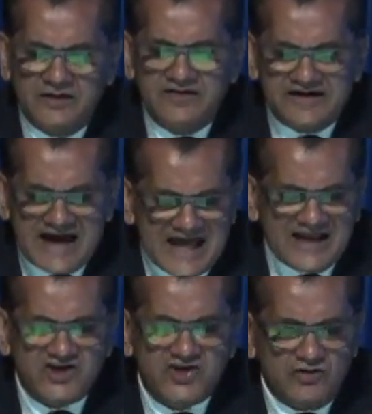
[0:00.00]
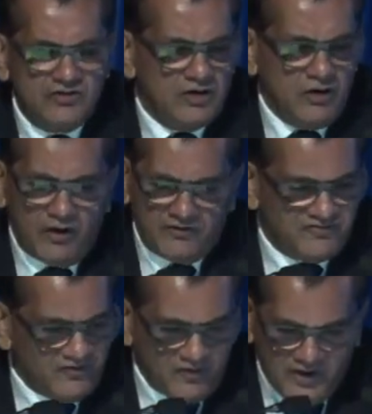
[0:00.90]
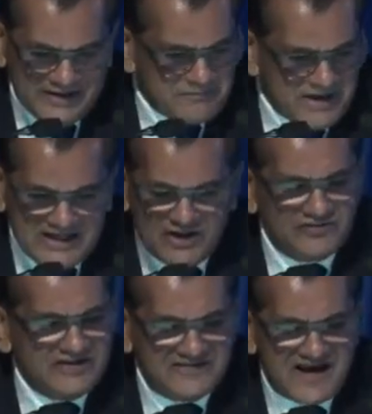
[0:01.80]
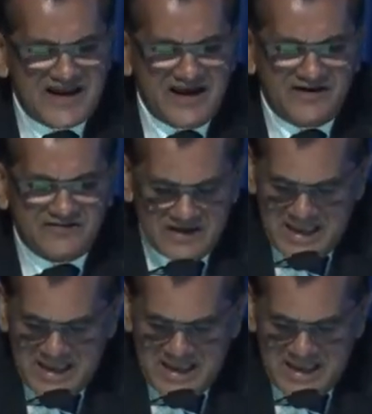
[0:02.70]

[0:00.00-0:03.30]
the direction in many of these areas.